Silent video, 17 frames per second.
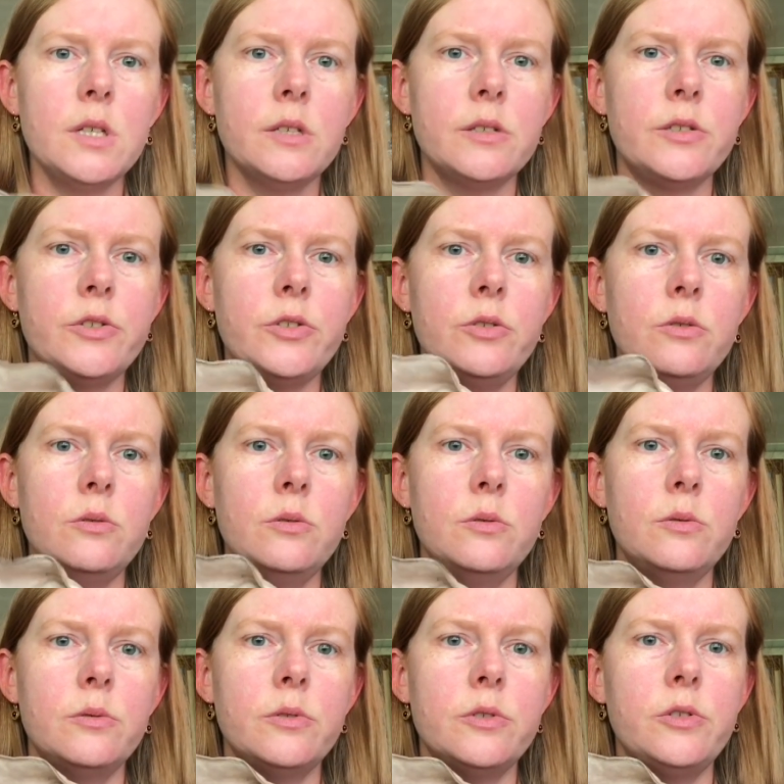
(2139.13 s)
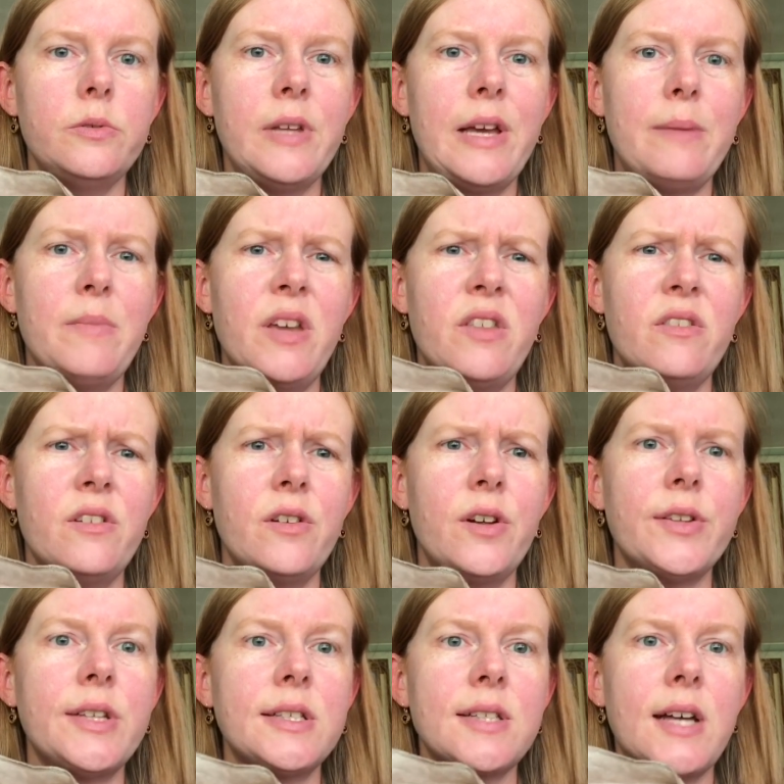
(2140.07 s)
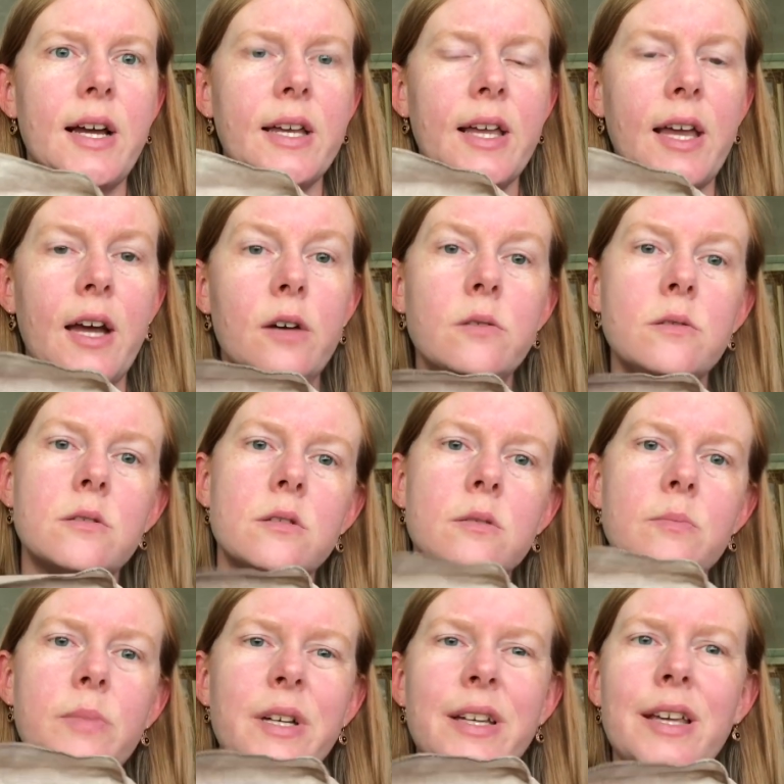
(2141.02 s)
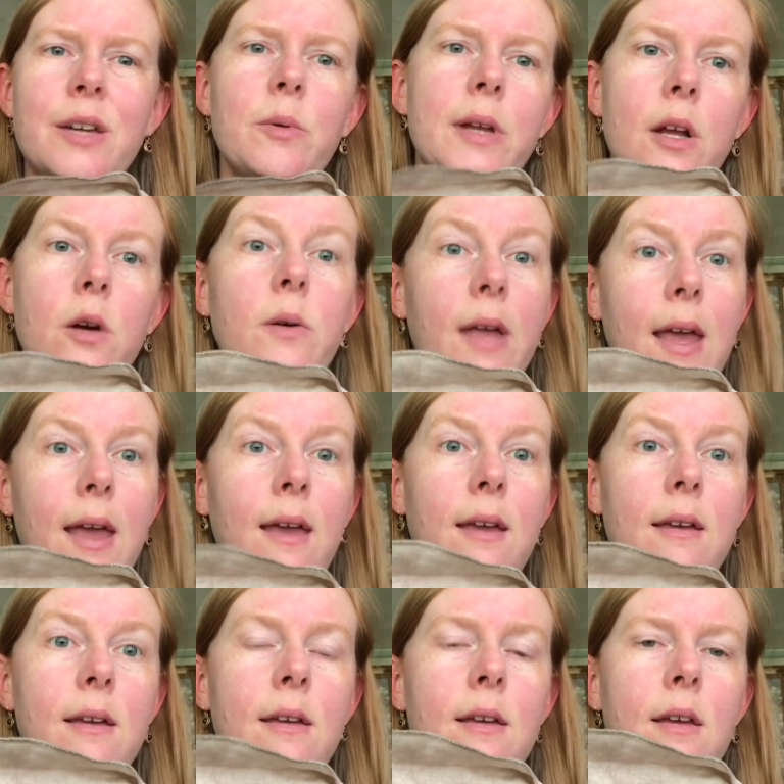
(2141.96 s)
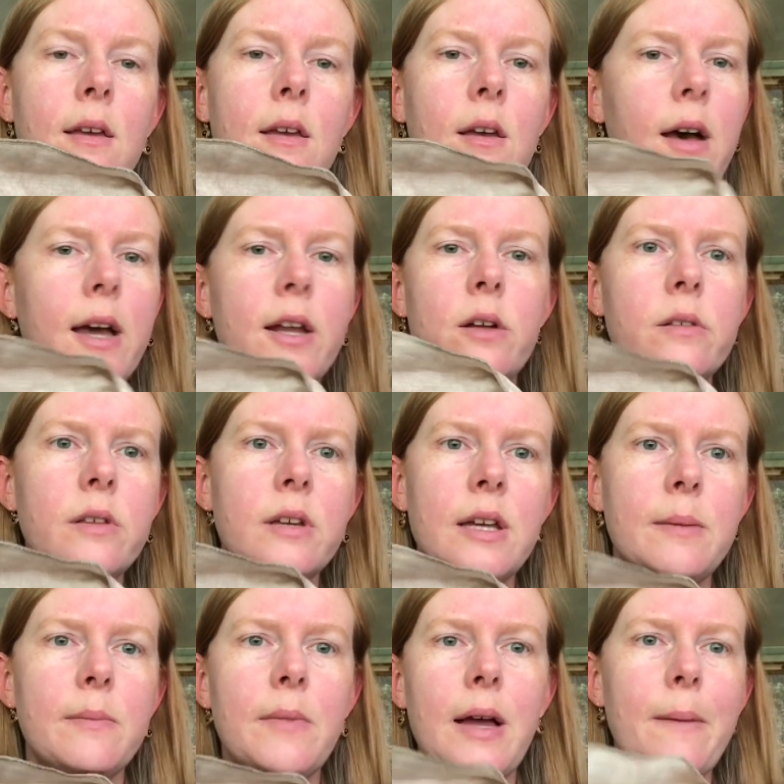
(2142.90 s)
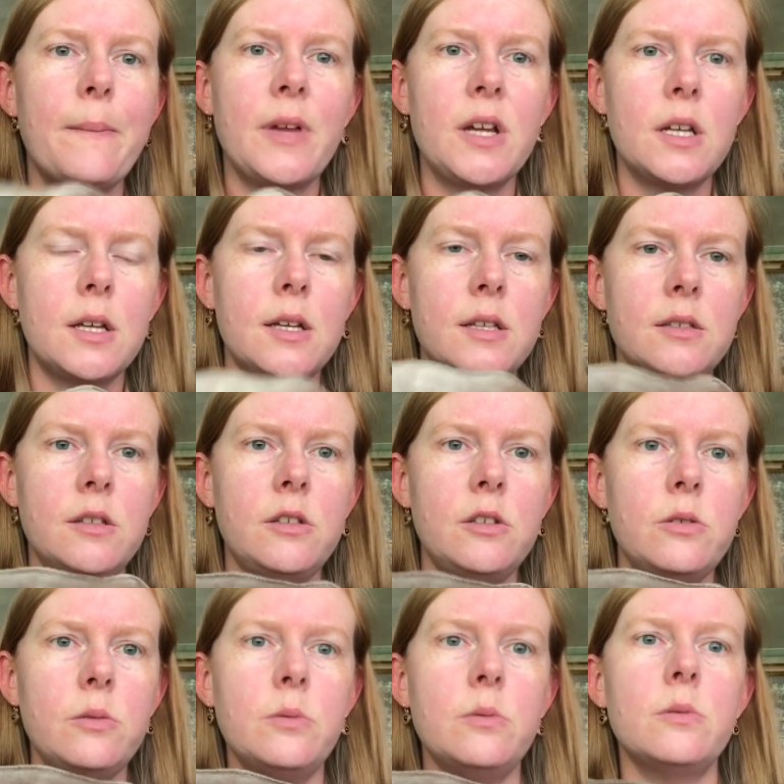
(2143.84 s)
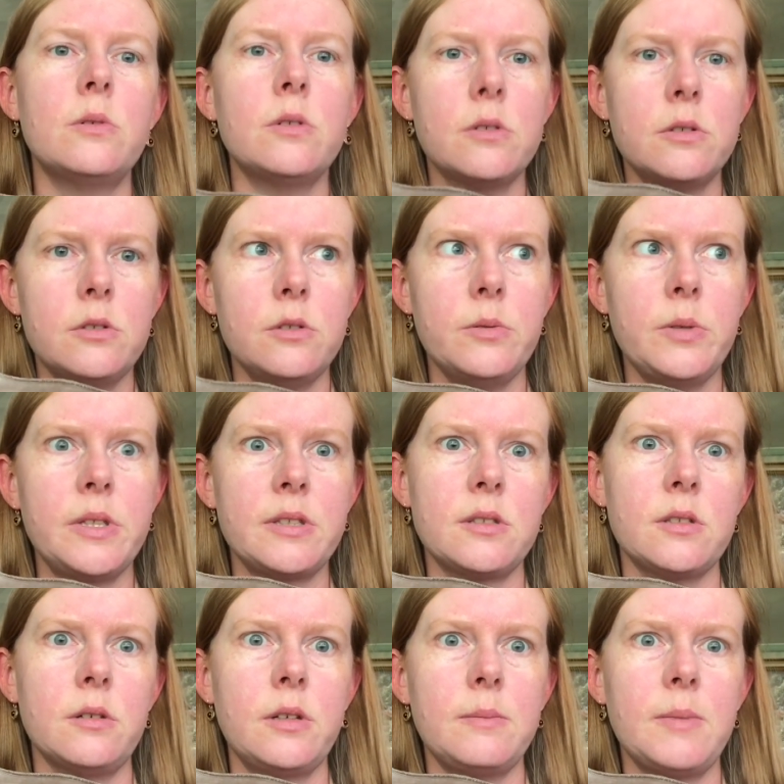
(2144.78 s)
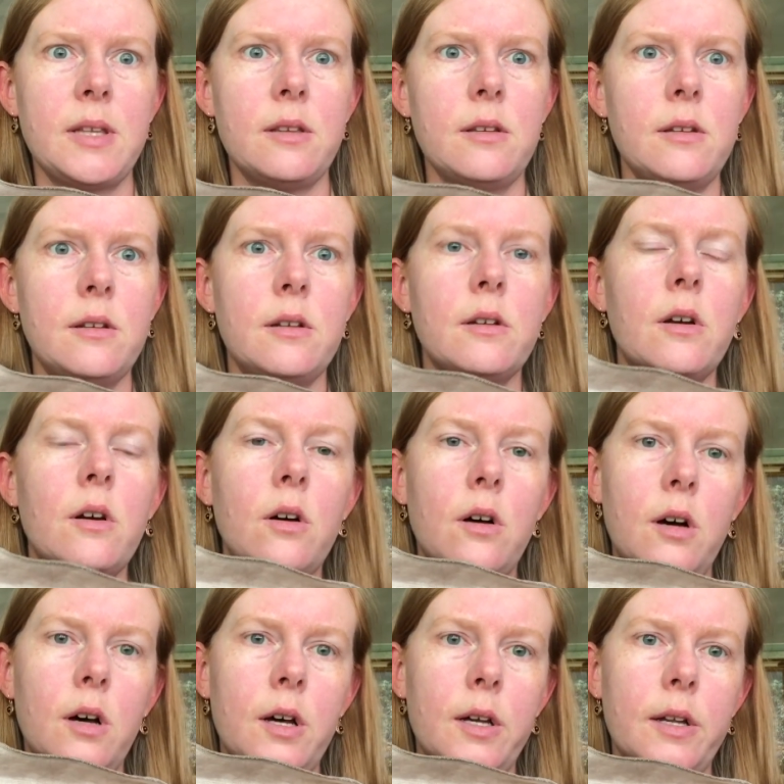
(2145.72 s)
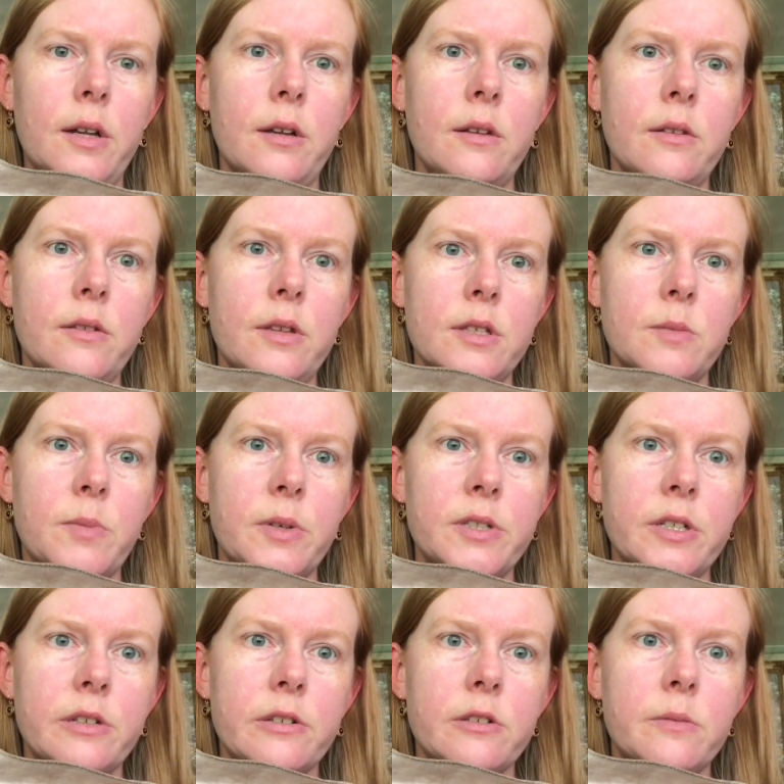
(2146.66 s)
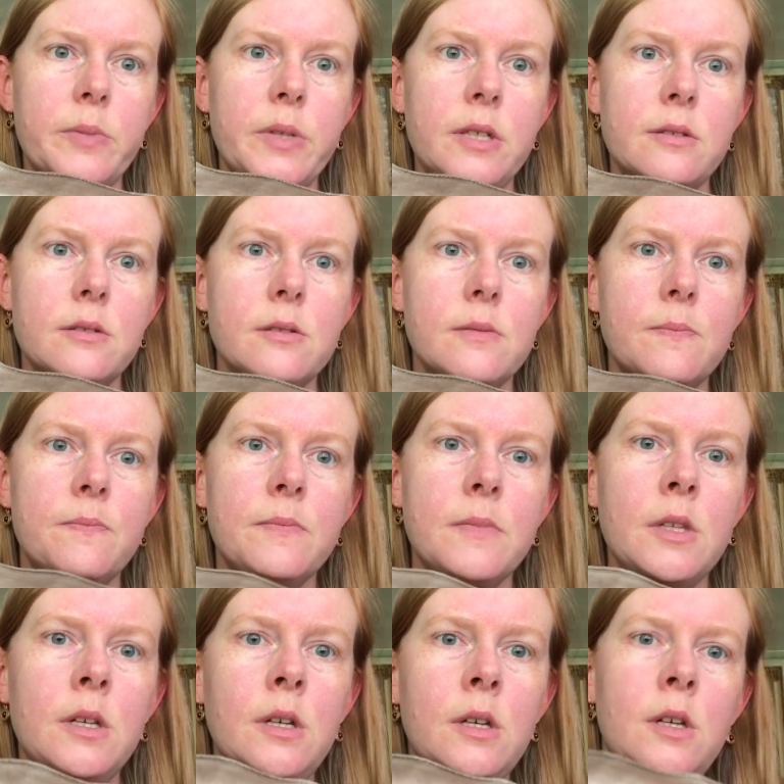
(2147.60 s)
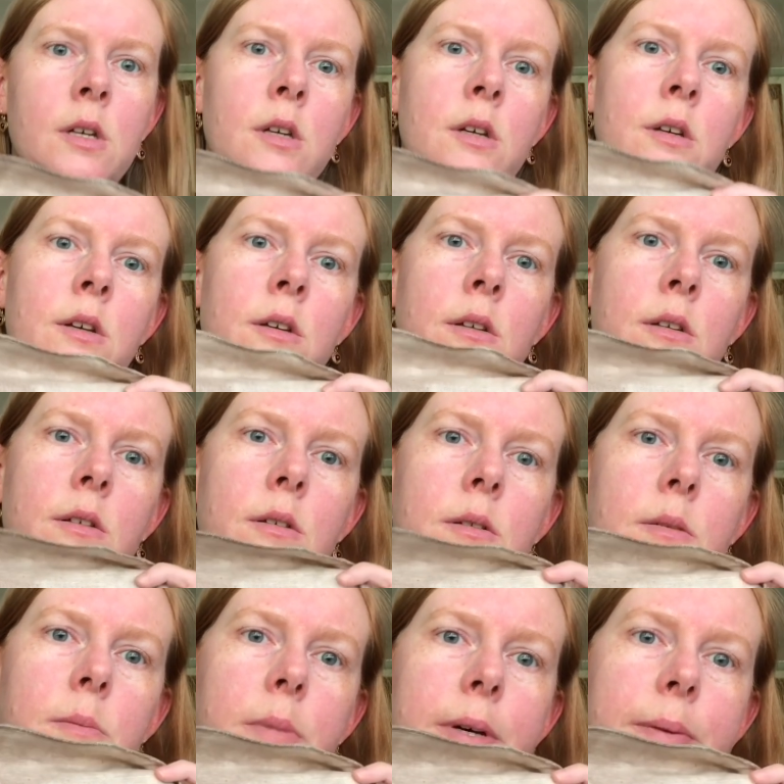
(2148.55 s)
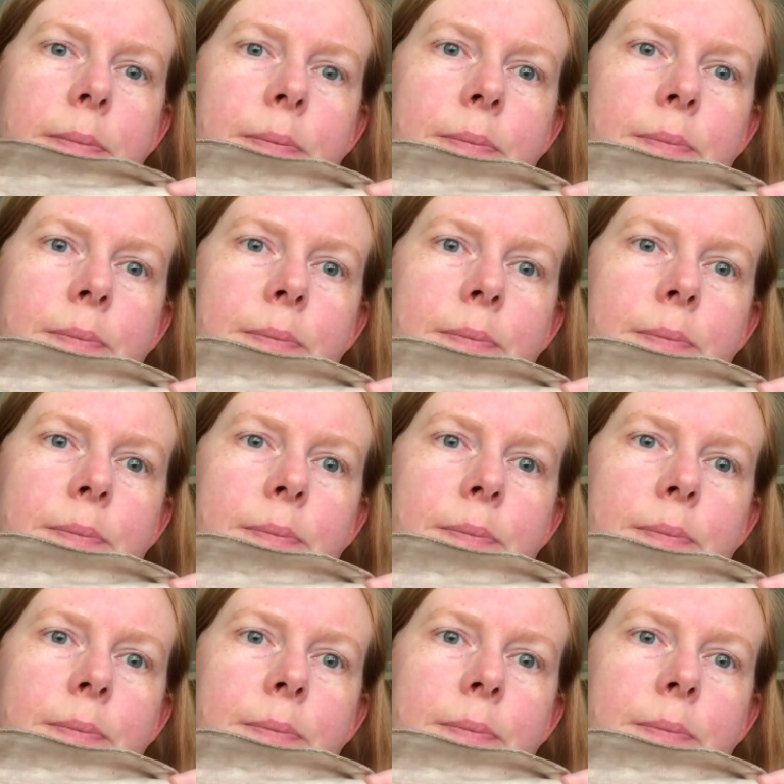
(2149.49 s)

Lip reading: to do that method on these high counts. But it went okay. I don't think I'm going to continue doing the sewing method on this particular piece. But